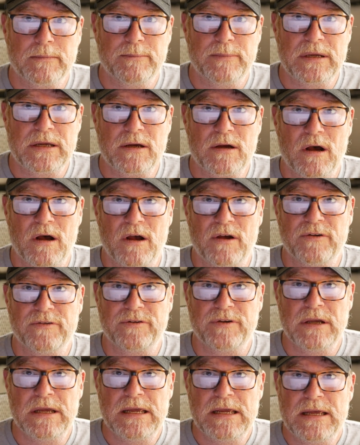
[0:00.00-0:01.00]

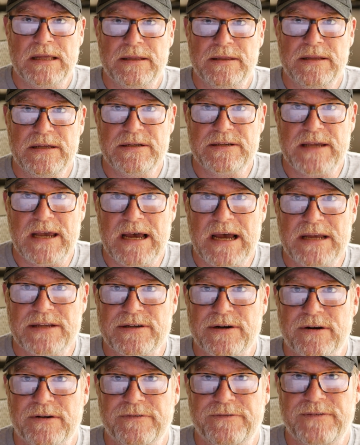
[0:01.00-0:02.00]
because these guys
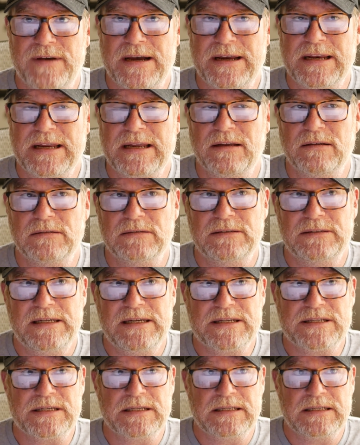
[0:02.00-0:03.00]
are finding
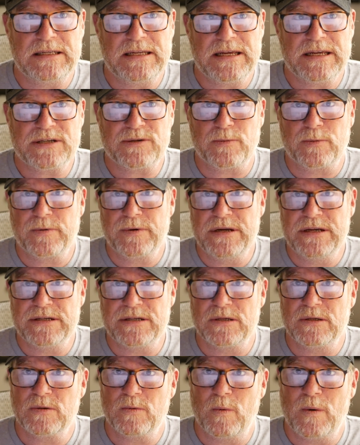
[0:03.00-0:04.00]
less and less
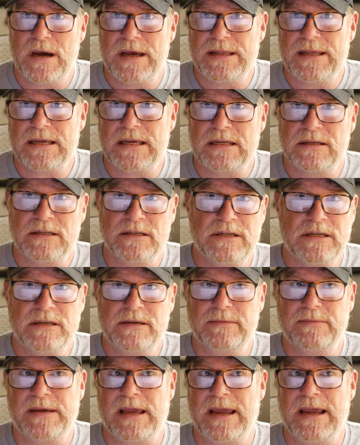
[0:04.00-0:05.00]
reasons why they can
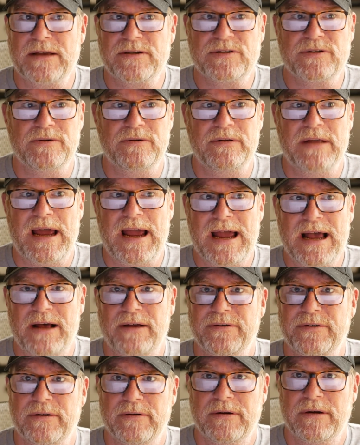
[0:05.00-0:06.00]
cancel
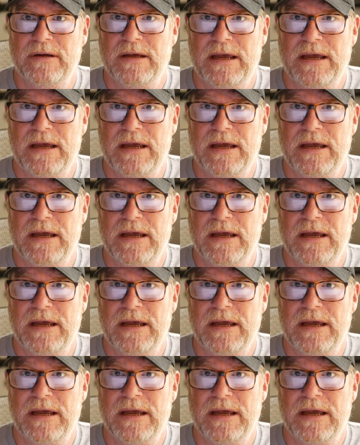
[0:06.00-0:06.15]
out